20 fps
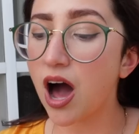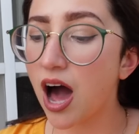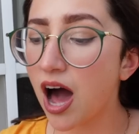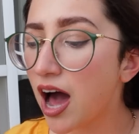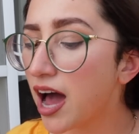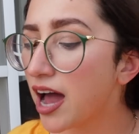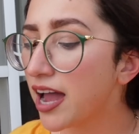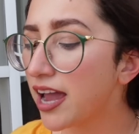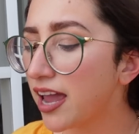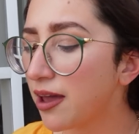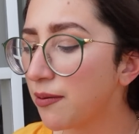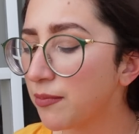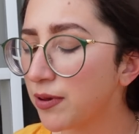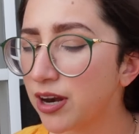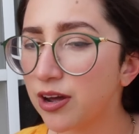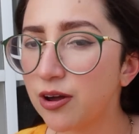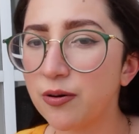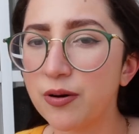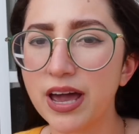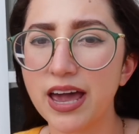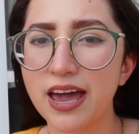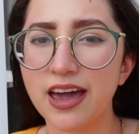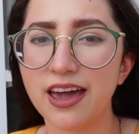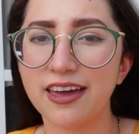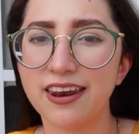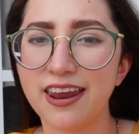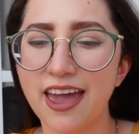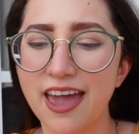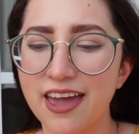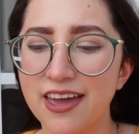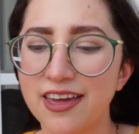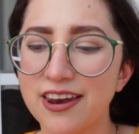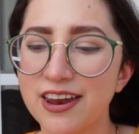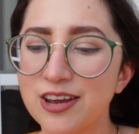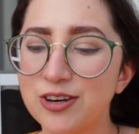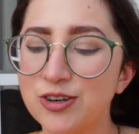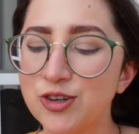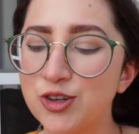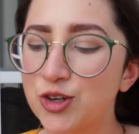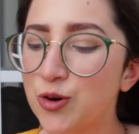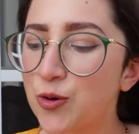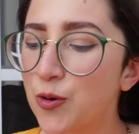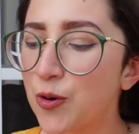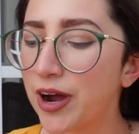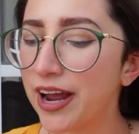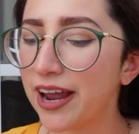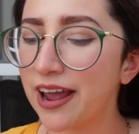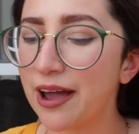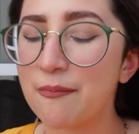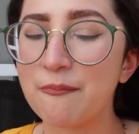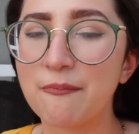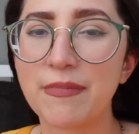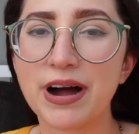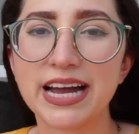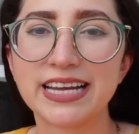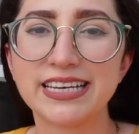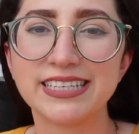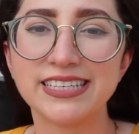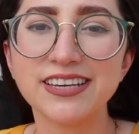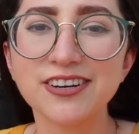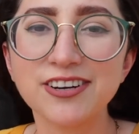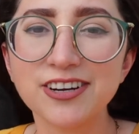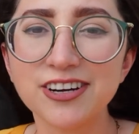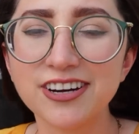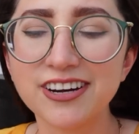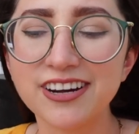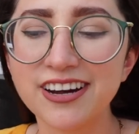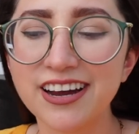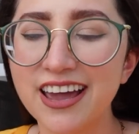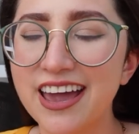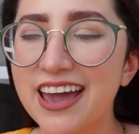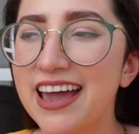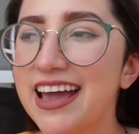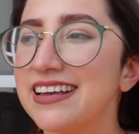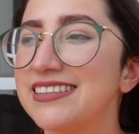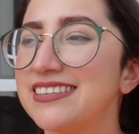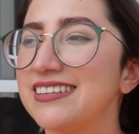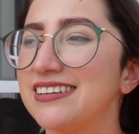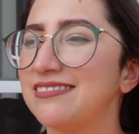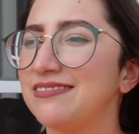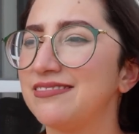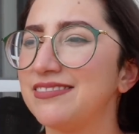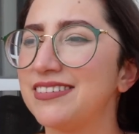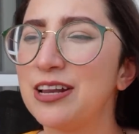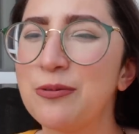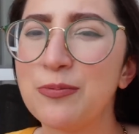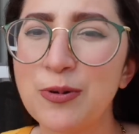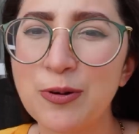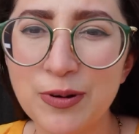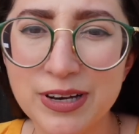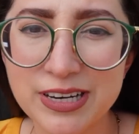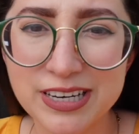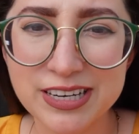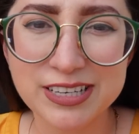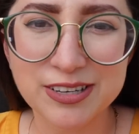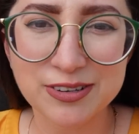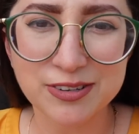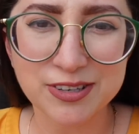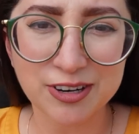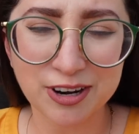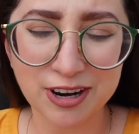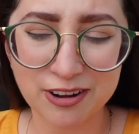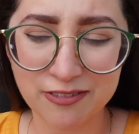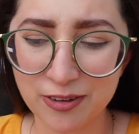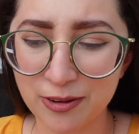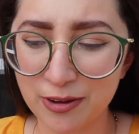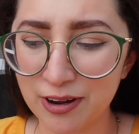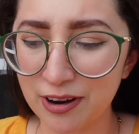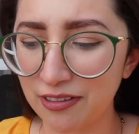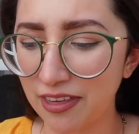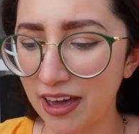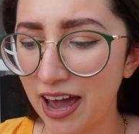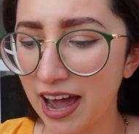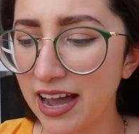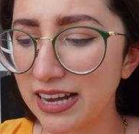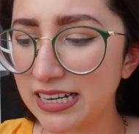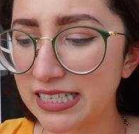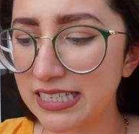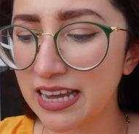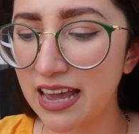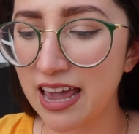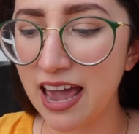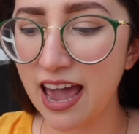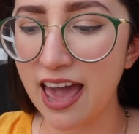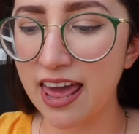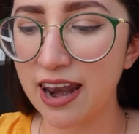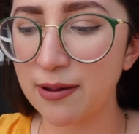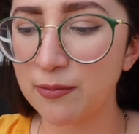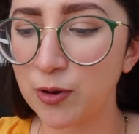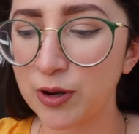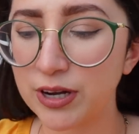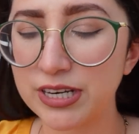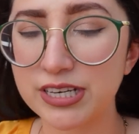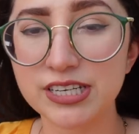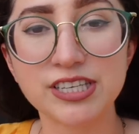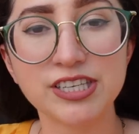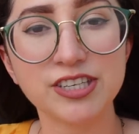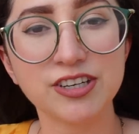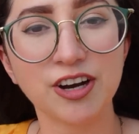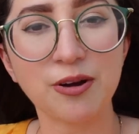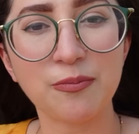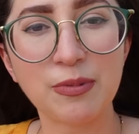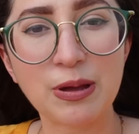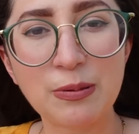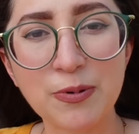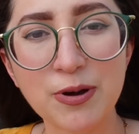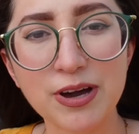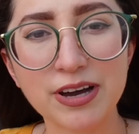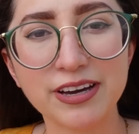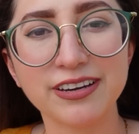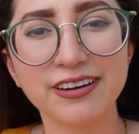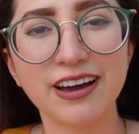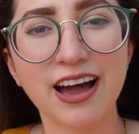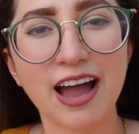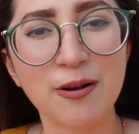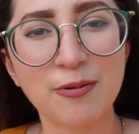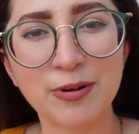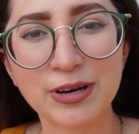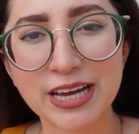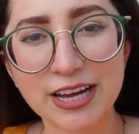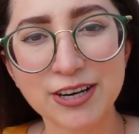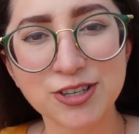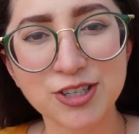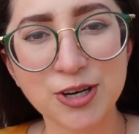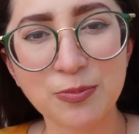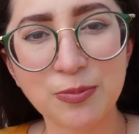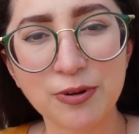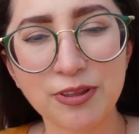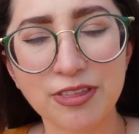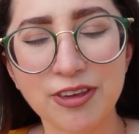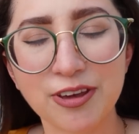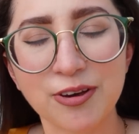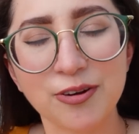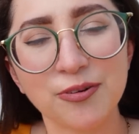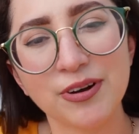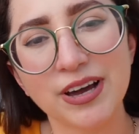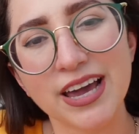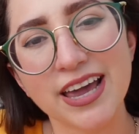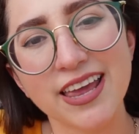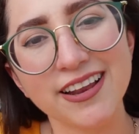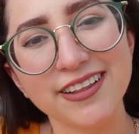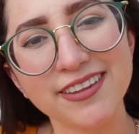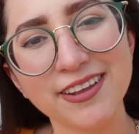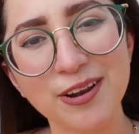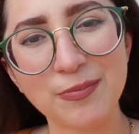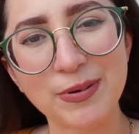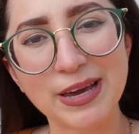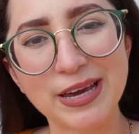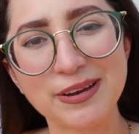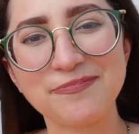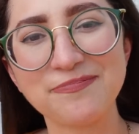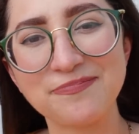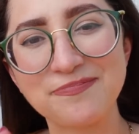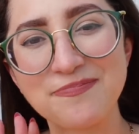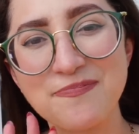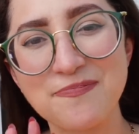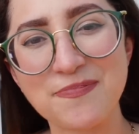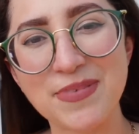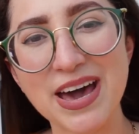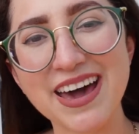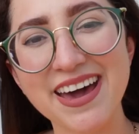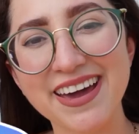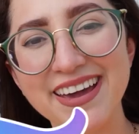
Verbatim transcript: I am gonna go ahead and enjoy my dinner. It's a little bit windy, so sorry if you hear that. And I'm going to start my book. I will catch up with you in a little bit.